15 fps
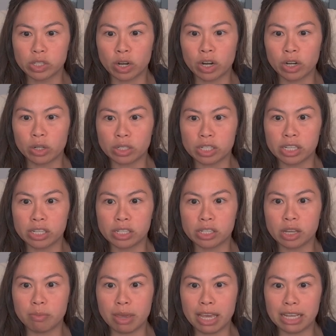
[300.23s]
start. You'll see
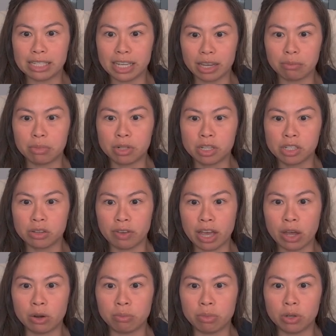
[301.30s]
some examples of
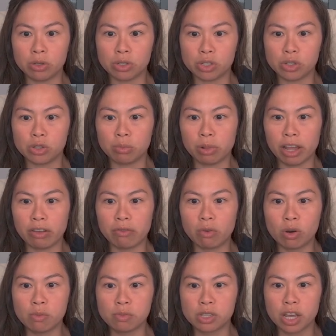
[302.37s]
how to post to
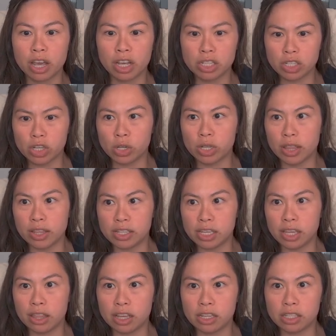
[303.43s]
platforms. So you can
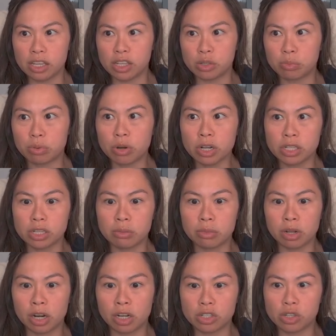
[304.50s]
see this is pretty
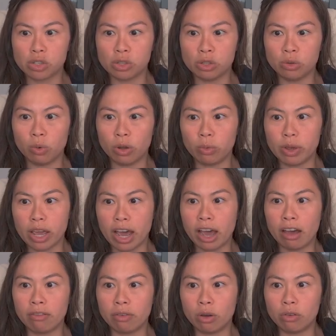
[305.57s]
similar to what we
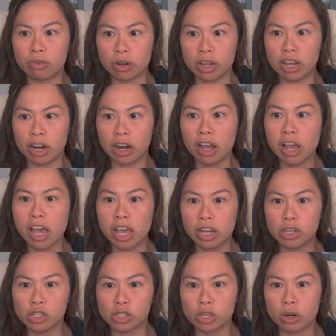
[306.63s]
have over here.
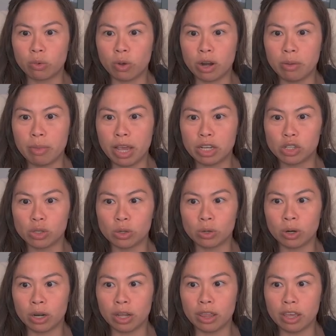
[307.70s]
You're just going to want to make
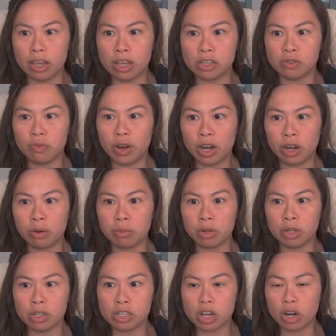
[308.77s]
sure these
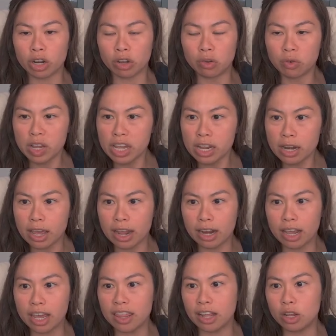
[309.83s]
variables are green. And
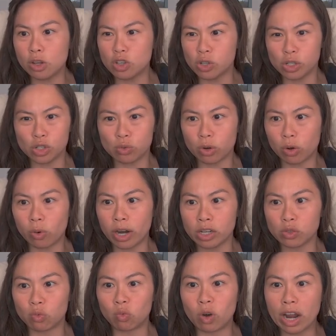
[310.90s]
again, that usually just
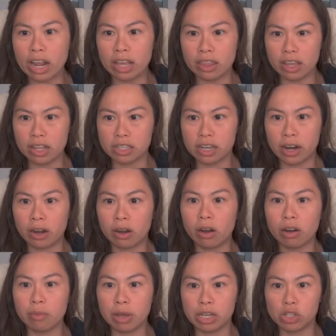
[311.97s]
requires running the entire
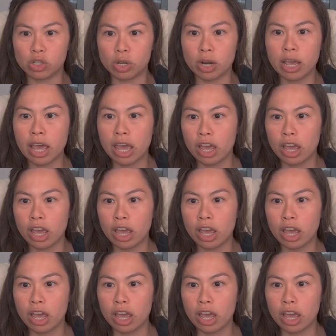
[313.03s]
automation.